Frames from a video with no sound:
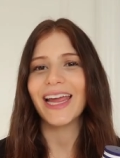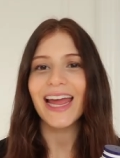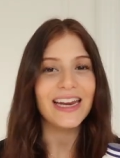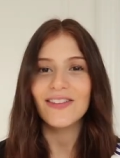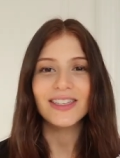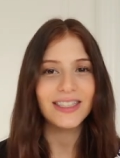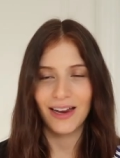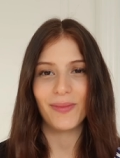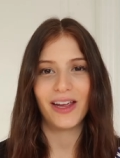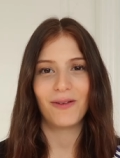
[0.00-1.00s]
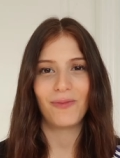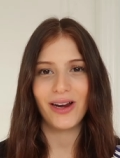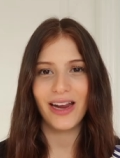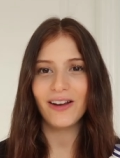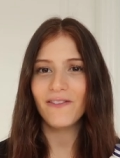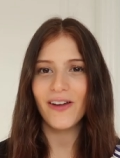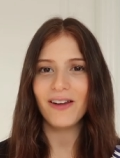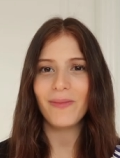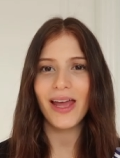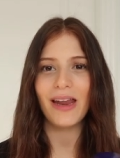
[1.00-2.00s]
can't even stomach a prenatal
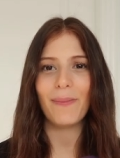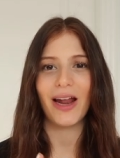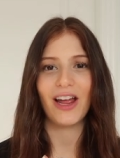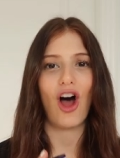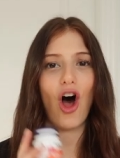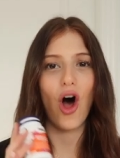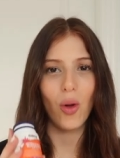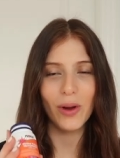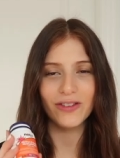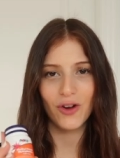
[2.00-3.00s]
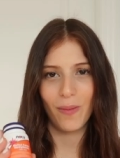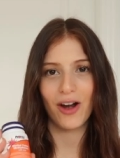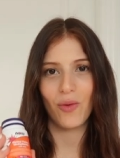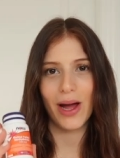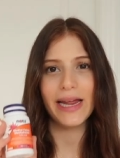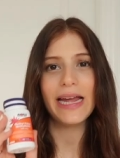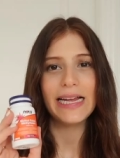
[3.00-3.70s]
vitamin, but I always, no matter what,